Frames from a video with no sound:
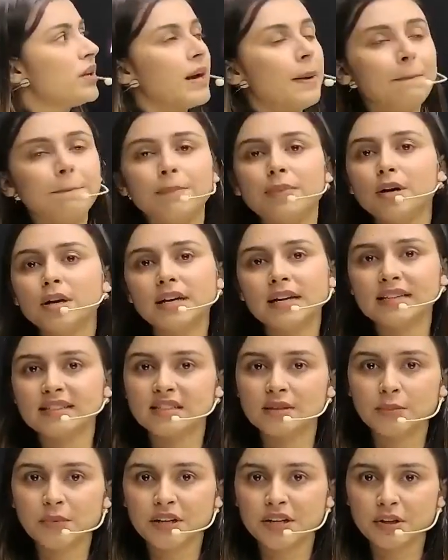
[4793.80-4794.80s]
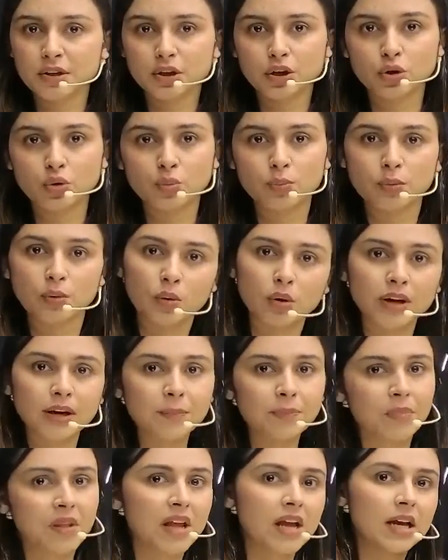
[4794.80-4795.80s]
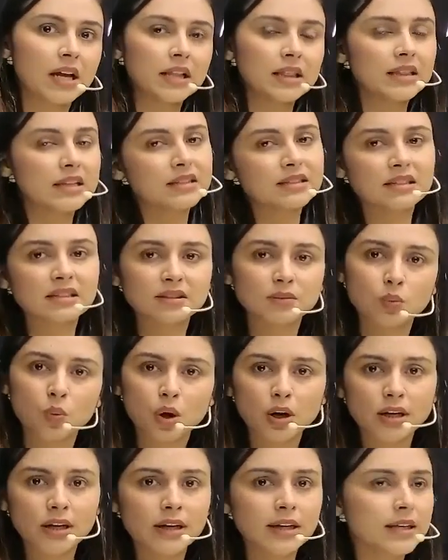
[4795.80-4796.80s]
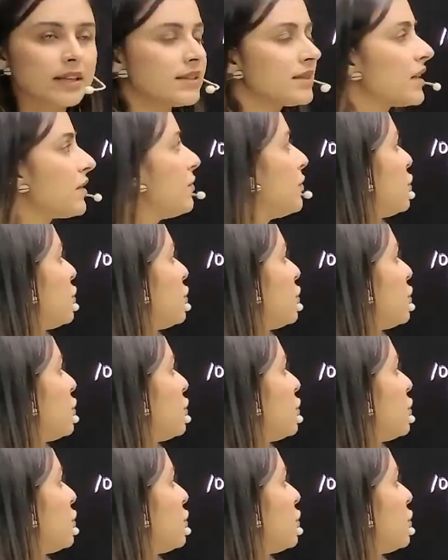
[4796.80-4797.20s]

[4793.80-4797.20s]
per decimeter cube okay this is what it is given